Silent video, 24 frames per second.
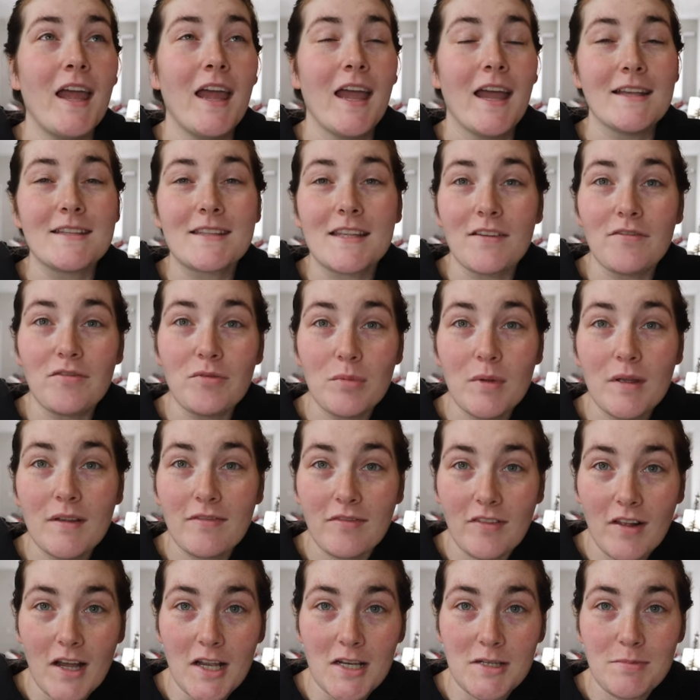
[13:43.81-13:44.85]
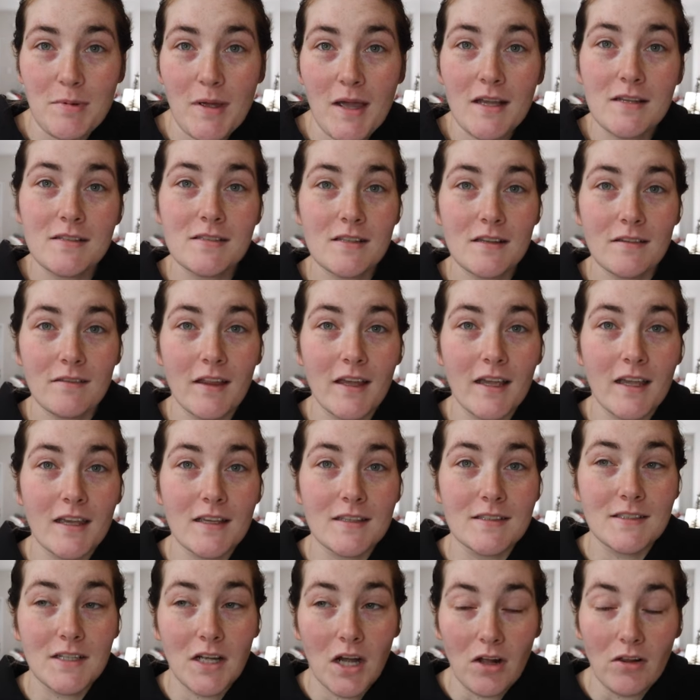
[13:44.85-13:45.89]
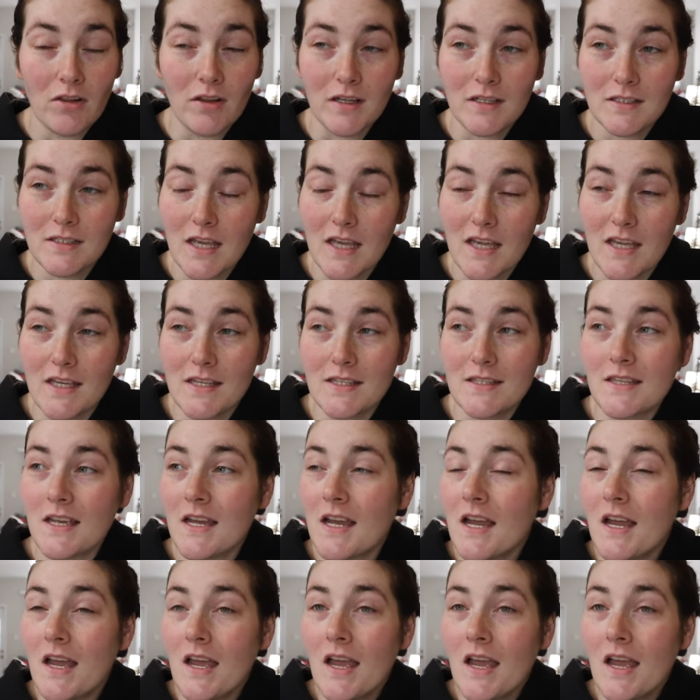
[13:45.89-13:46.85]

It's giving me flashbacks to like his colic days